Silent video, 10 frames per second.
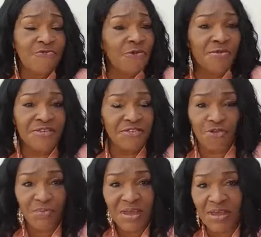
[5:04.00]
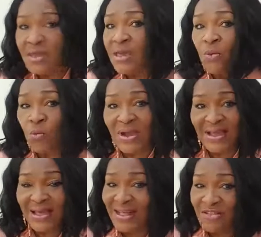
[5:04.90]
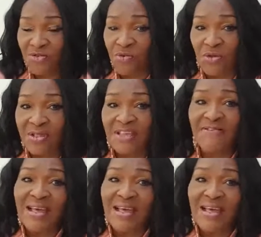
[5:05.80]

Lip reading: foreign to me, where I do not live,